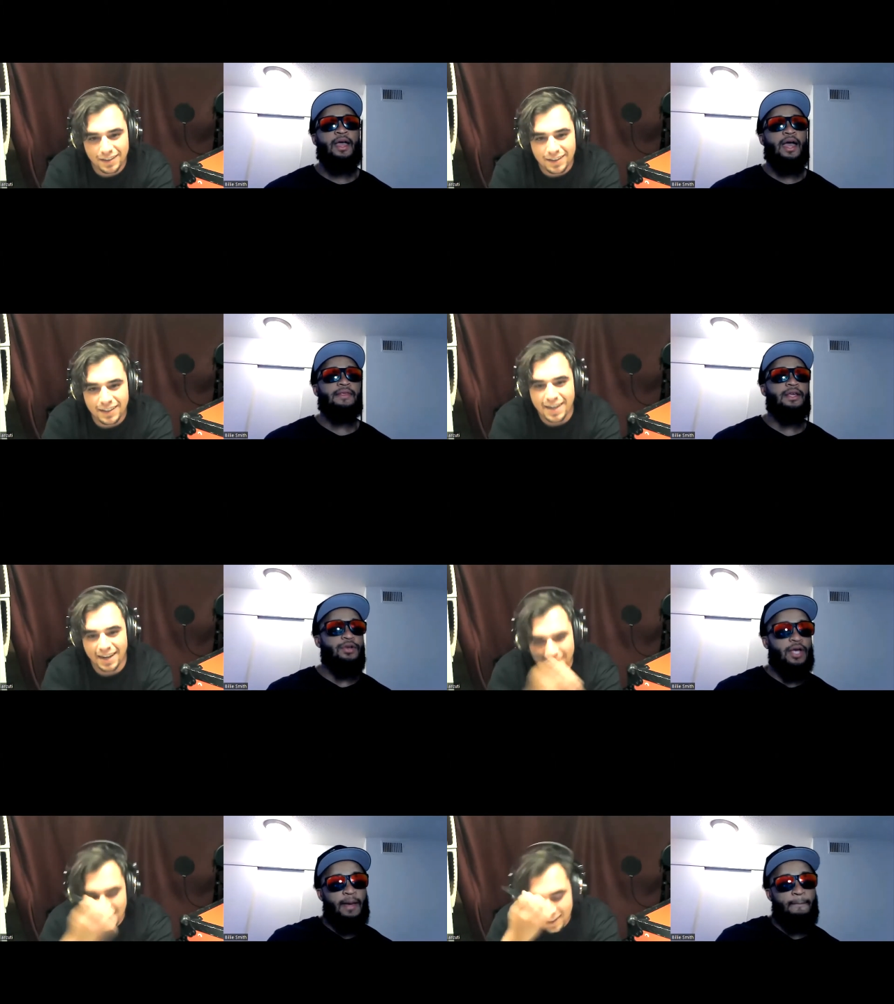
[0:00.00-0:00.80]
Speaker 1: Yeah. And then
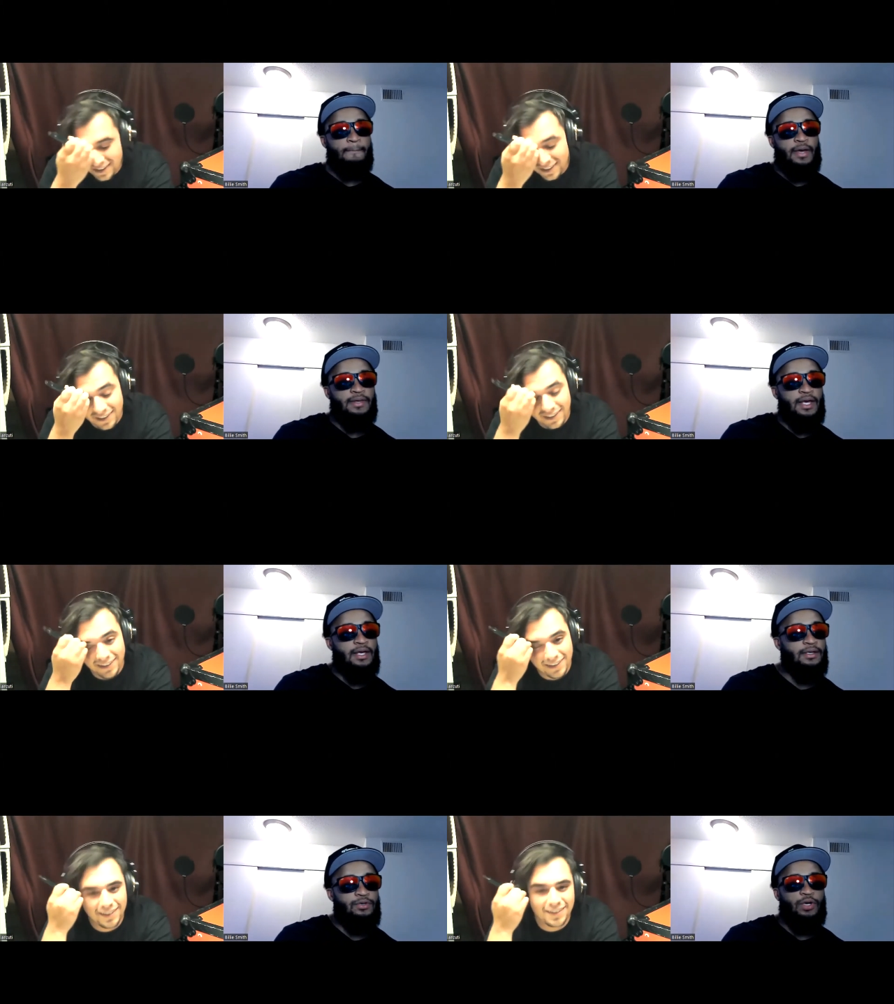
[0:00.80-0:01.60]
you're getting and
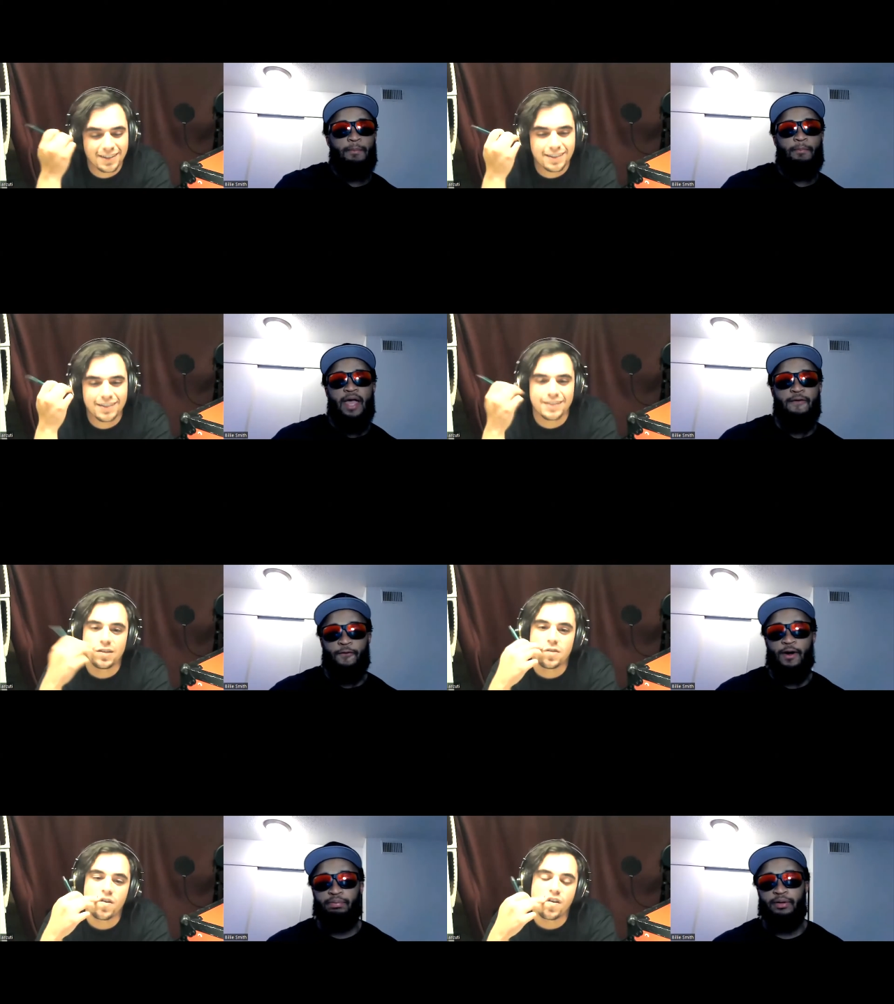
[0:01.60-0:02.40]
then you could pay
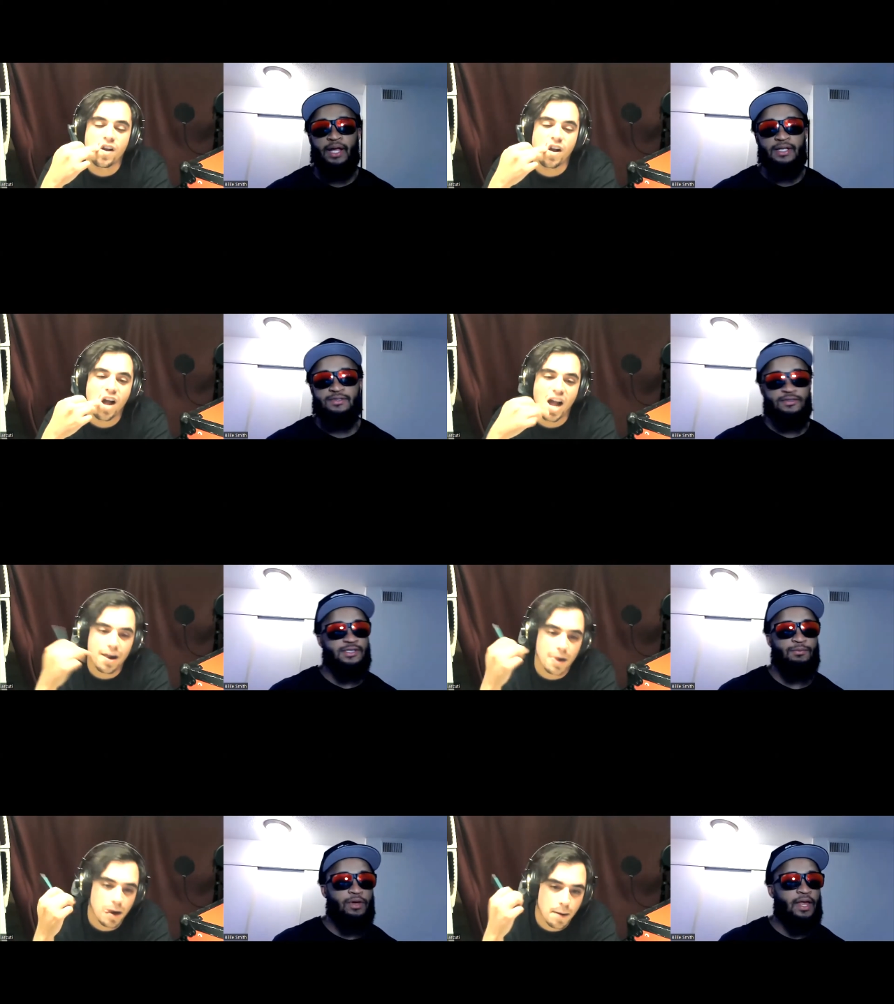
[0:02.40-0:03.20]
for a playlist on
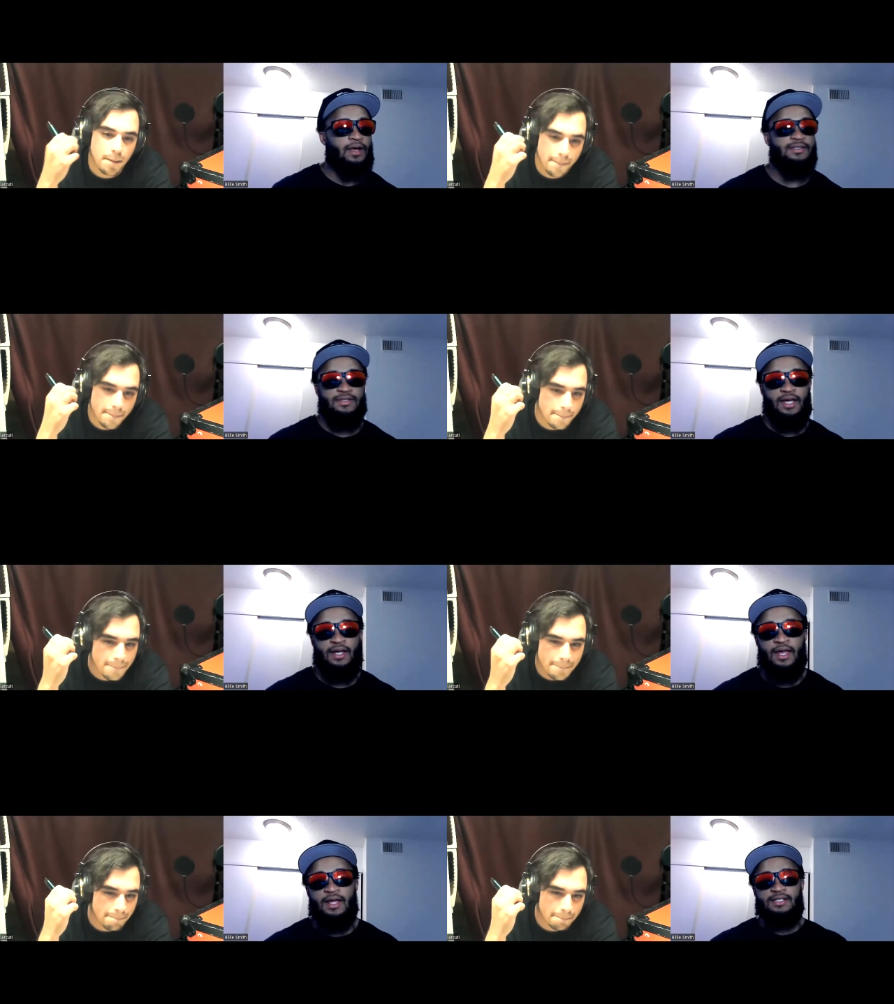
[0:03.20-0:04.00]
some like cause
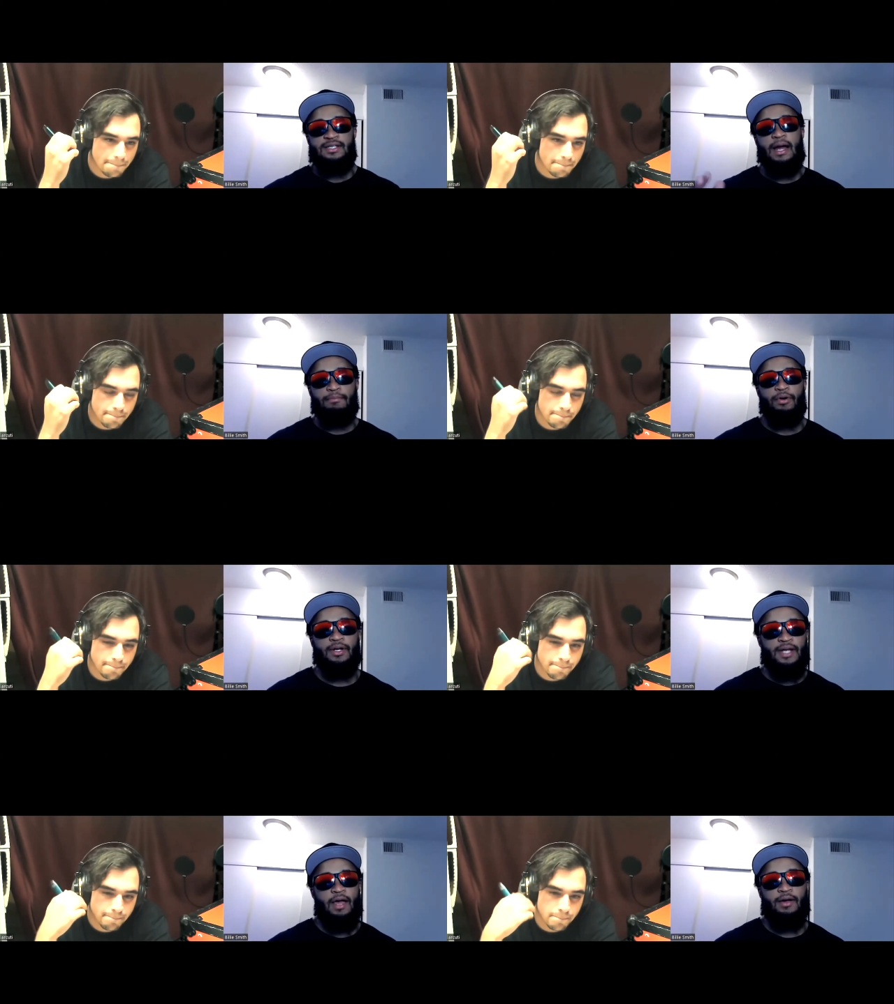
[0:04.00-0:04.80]
like this is how I broke
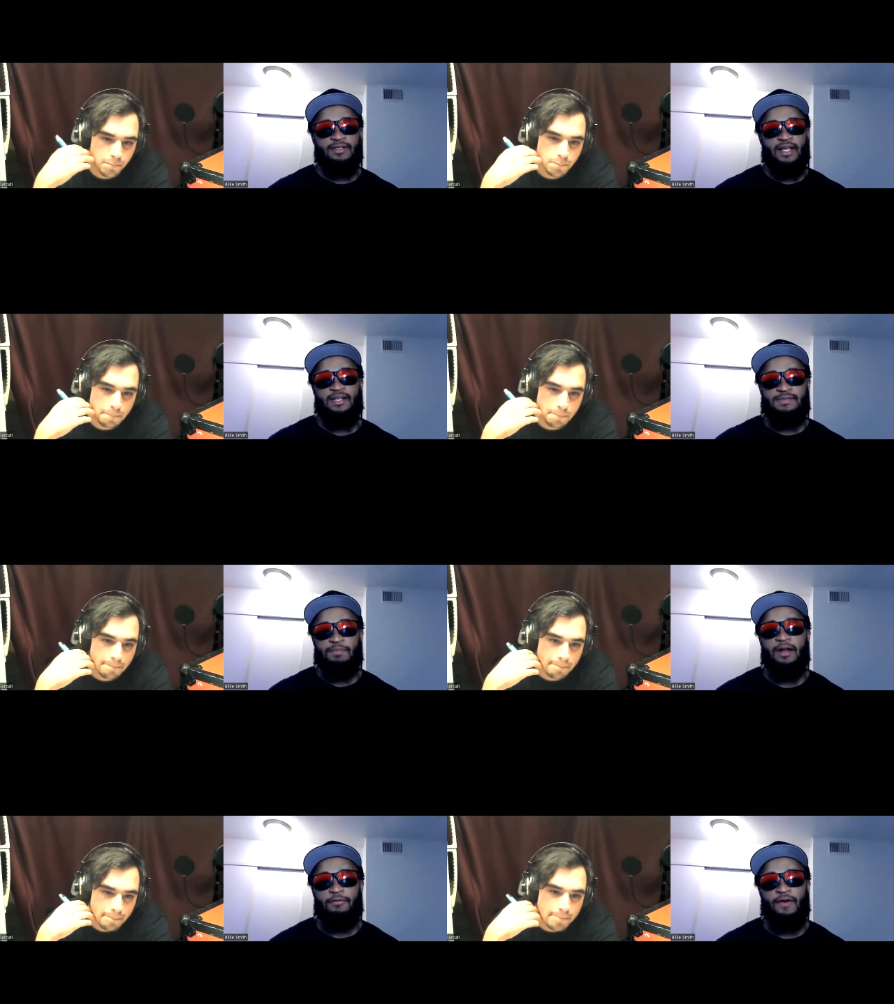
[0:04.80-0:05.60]
it down. Cause like
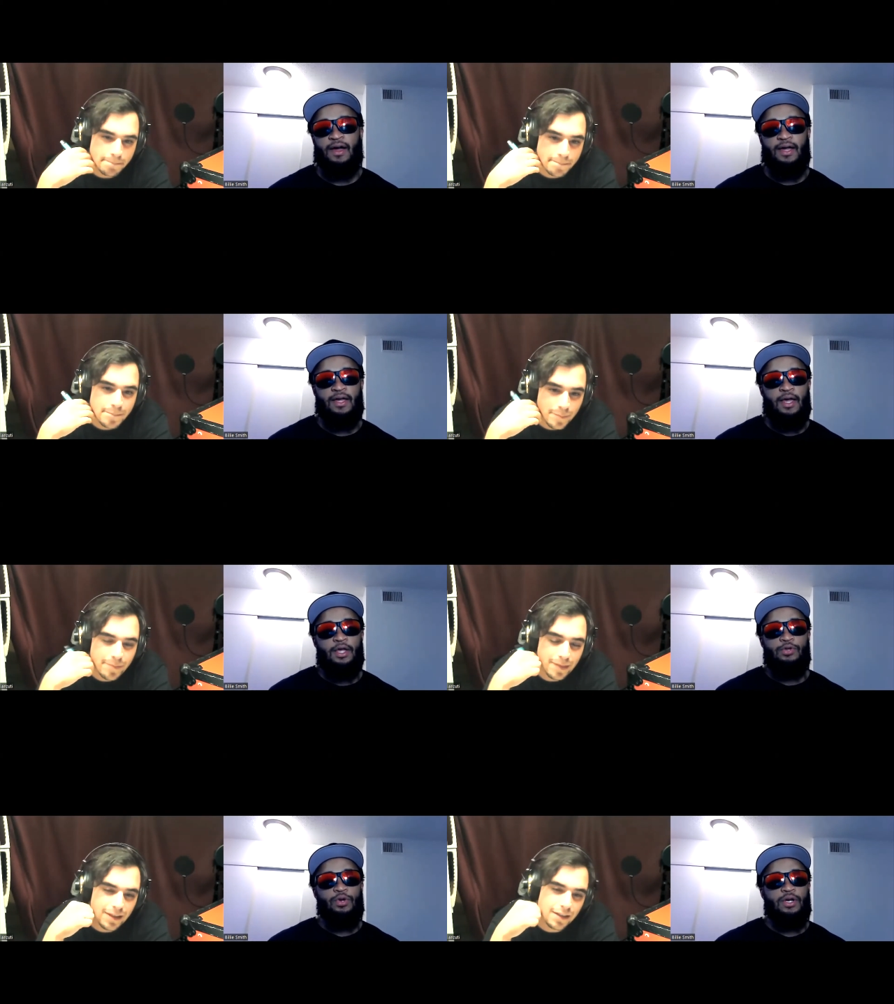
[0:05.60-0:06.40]
Spotify,
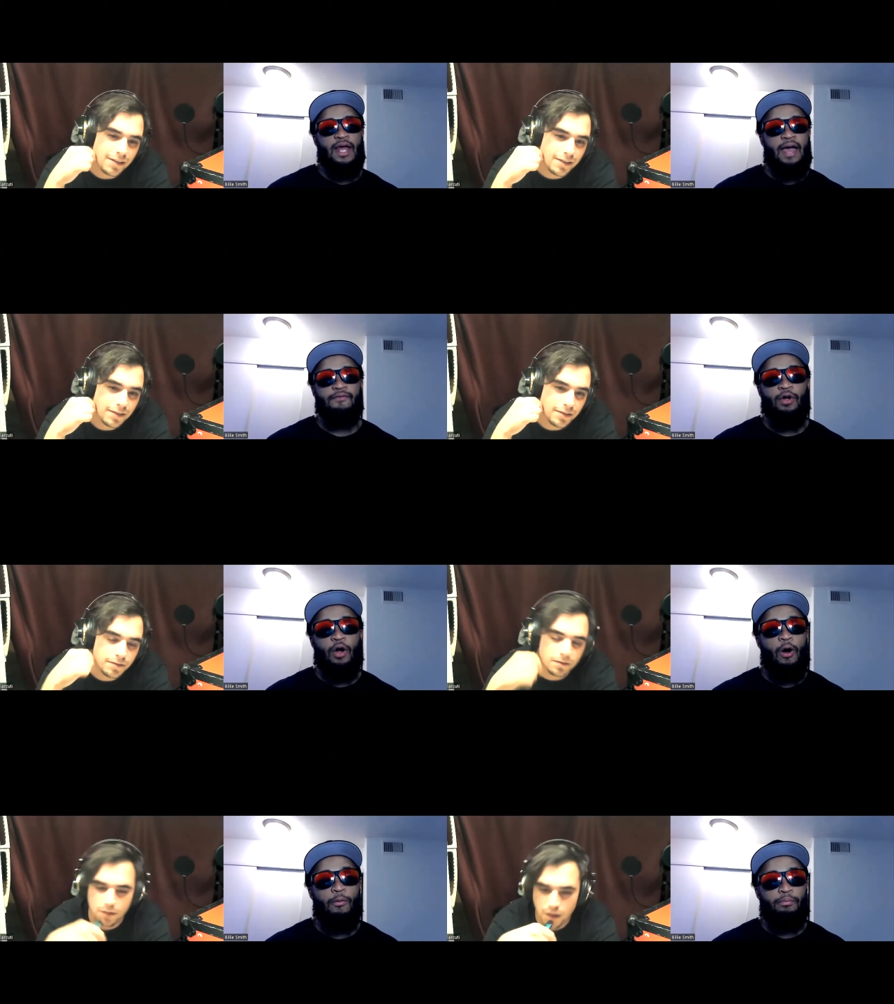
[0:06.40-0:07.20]
you can have
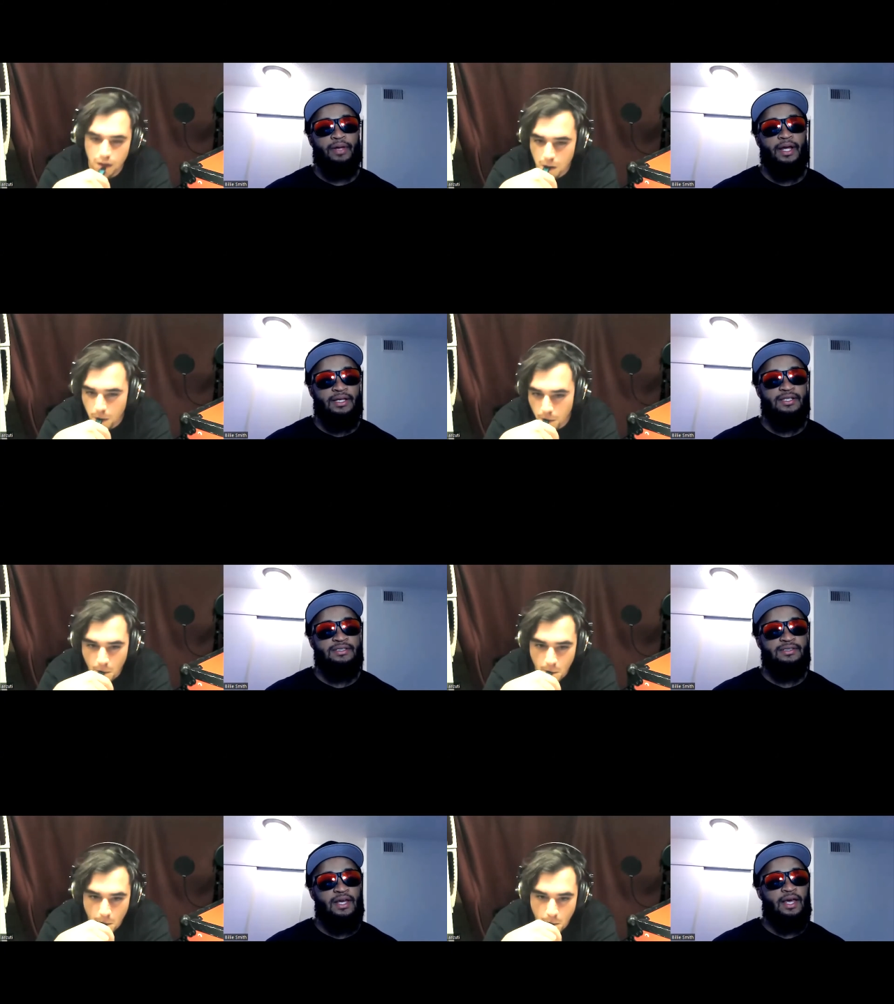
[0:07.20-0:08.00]
your own
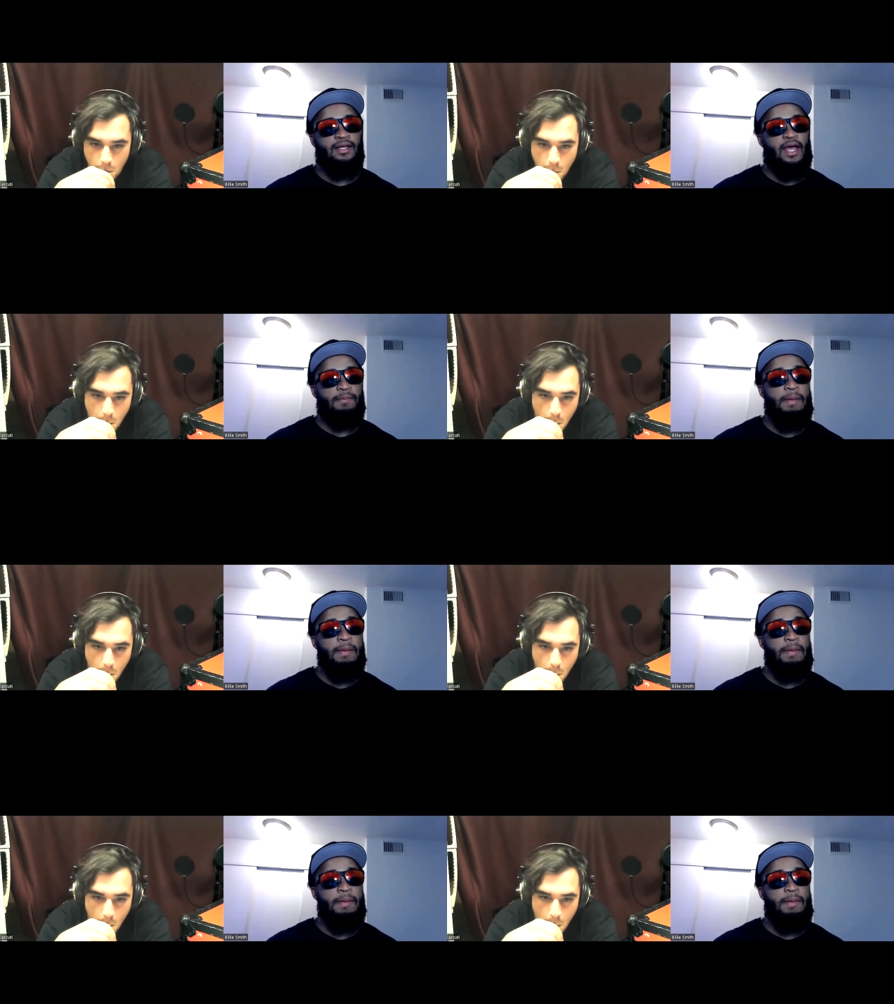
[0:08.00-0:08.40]
playlist and like